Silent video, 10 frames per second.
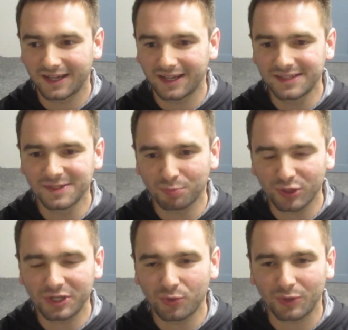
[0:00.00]
it's a
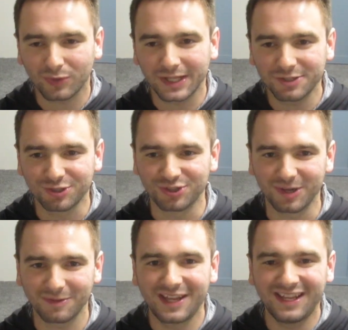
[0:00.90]
pretty quick
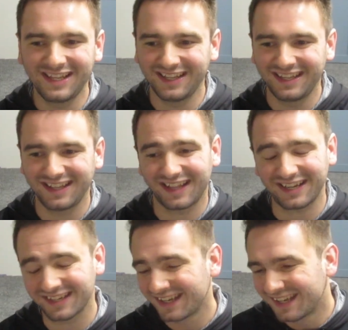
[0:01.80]
relationship.
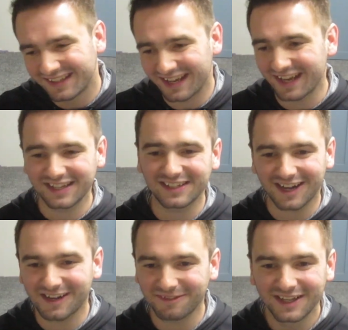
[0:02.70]
Like, they hit it
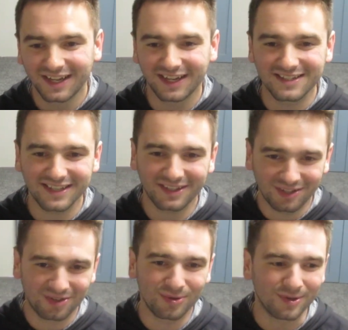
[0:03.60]
off, and it's
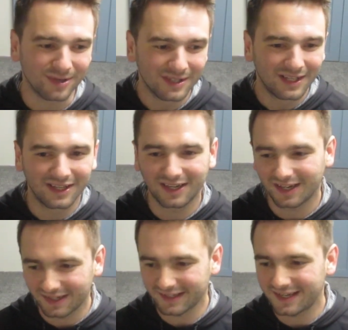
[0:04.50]
like, cool.
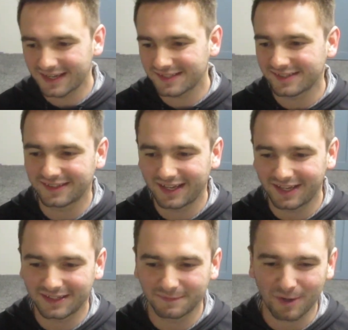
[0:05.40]
They kiss, and
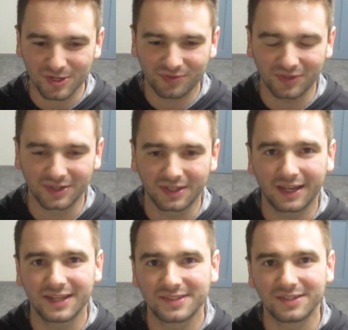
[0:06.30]
then Parzival
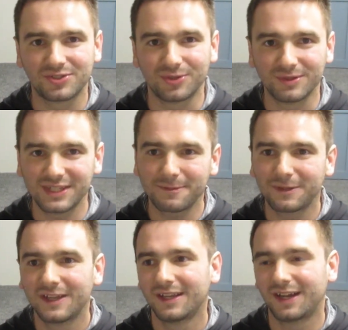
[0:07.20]
gets in too deep.
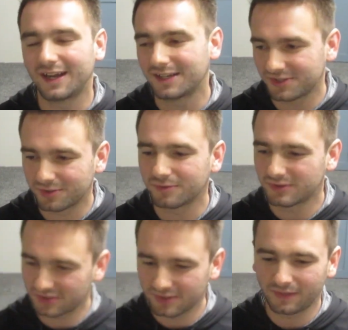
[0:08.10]
So
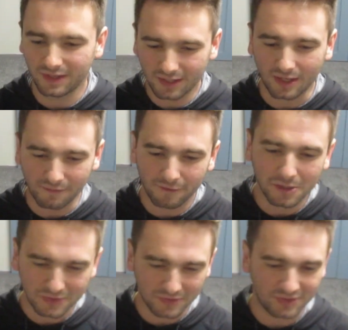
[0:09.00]
it
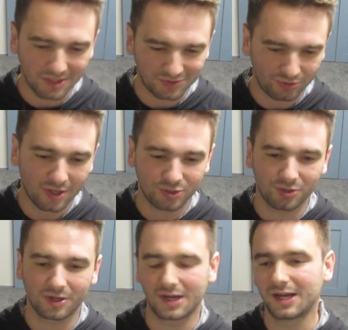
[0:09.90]
follows the same
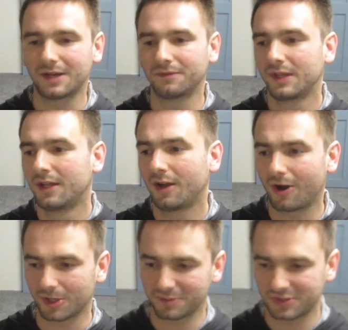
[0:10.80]
structure of
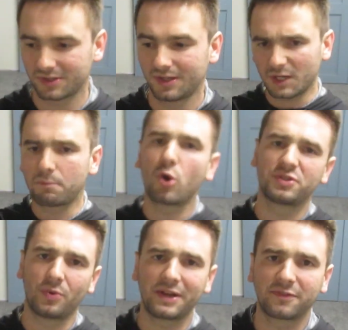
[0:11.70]
Artemis pulls
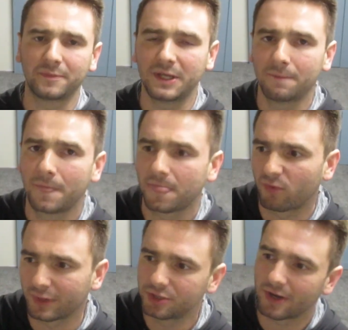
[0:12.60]
away from him,
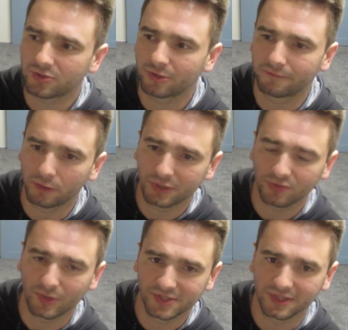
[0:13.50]
redirects her
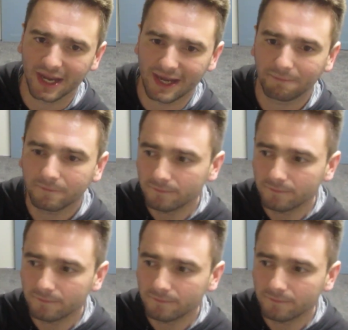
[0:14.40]
focus once again,